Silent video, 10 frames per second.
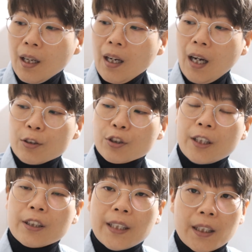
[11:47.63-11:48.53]
I was
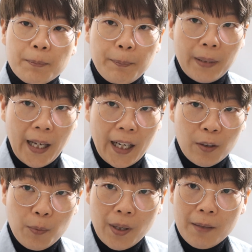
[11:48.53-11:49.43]
trying to get the
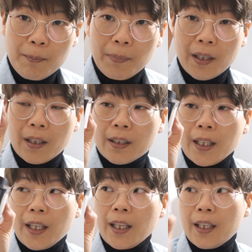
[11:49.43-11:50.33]
black one, but
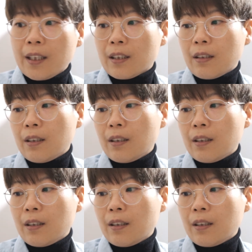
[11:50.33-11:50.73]
they